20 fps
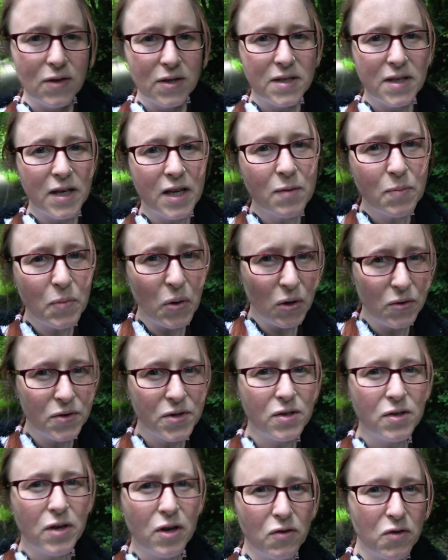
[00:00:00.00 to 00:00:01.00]
The seed pods,
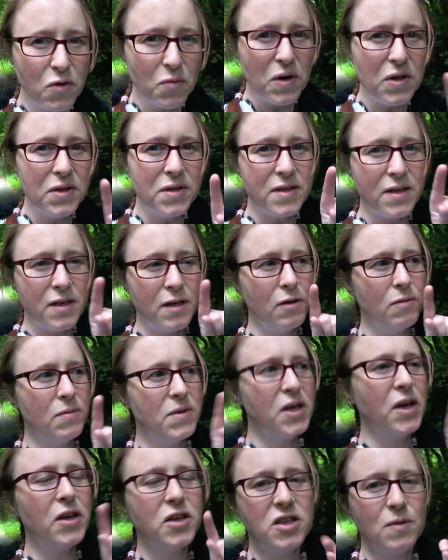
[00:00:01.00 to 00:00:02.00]
you know, the ones that you
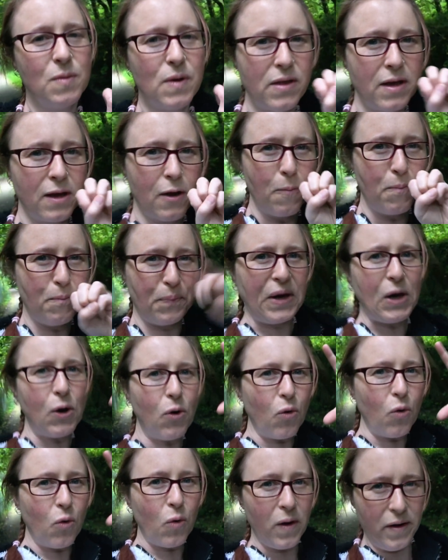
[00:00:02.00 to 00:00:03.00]
touch them and they go pew
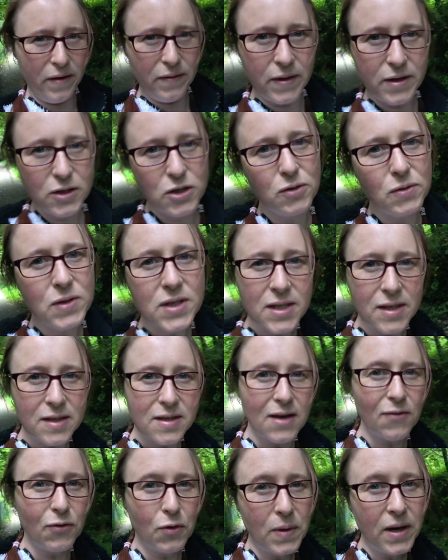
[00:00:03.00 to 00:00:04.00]
and they shoot seeds
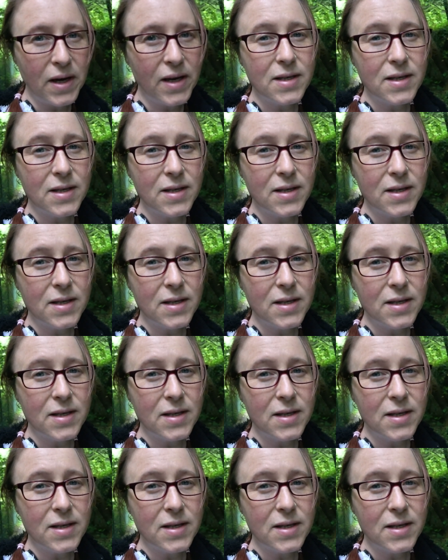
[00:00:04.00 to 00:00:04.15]
everywhere.